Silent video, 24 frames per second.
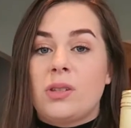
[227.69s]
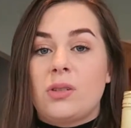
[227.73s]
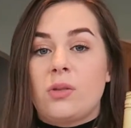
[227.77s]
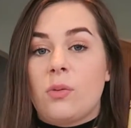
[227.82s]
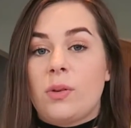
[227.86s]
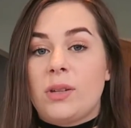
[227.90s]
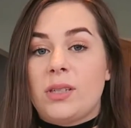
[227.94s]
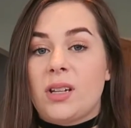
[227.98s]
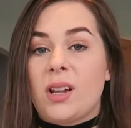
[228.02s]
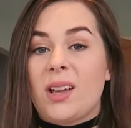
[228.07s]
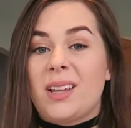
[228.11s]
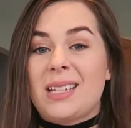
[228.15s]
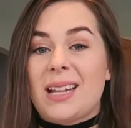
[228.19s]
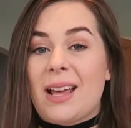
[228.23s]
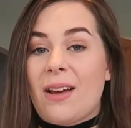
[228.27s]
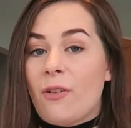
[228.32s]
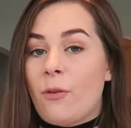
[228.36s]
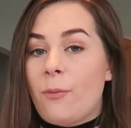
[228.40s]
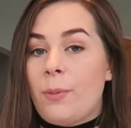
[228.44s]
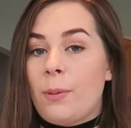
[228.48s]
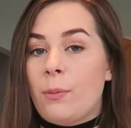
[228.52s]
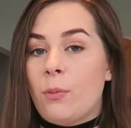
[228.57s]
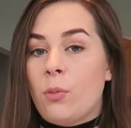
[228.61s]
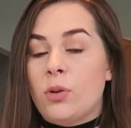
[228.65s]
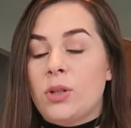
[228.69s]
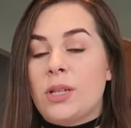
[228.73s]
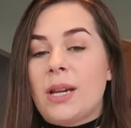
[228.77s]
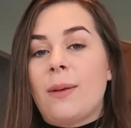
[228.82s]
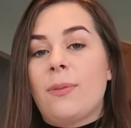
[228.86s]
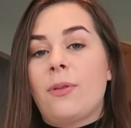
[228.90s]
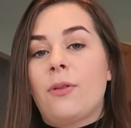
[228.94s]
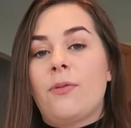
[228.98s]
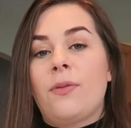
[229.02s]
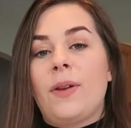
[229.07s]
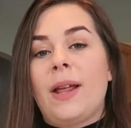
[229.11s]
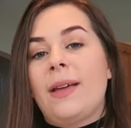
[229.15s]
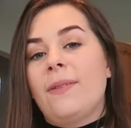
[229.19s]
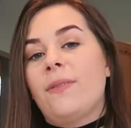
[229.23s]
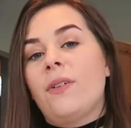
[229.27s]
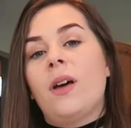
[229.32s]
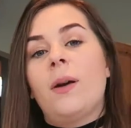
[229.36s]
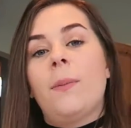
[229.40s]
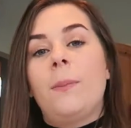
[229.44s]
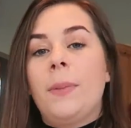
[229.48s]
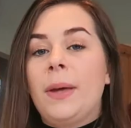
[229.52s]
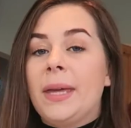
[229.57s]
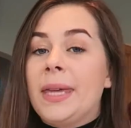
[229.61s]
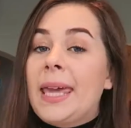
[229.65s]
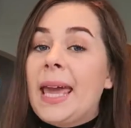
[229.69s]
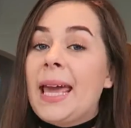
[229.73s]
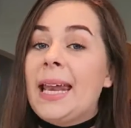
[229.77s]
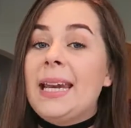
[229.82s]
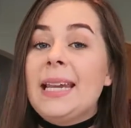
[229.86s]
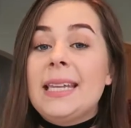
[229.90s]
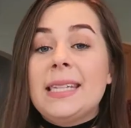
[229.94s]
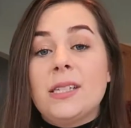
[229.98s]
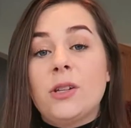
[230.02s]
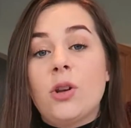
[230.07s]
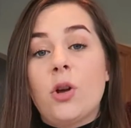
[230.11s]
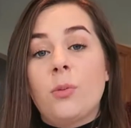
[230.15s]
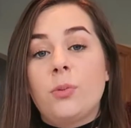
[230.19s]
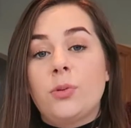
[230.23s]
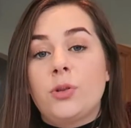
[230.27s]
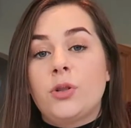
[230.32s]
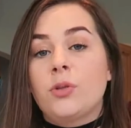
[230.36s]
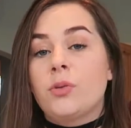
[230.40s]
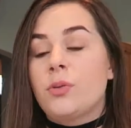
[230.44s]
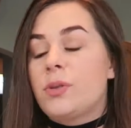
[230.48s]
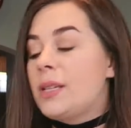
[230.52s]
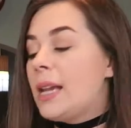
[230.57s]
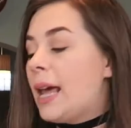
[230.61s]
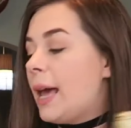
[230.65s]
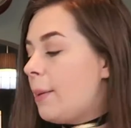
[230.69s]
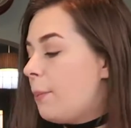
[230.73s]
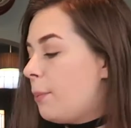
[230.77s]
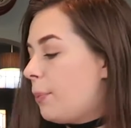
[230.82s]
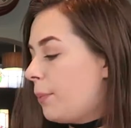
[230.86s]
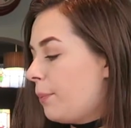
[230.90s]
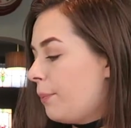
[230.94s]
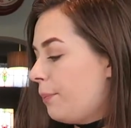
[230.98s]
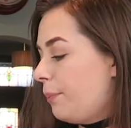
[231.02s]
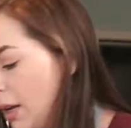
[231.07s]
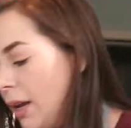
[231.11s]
It's always nice to have a bit more depth of flavour, but again, it's an optional step.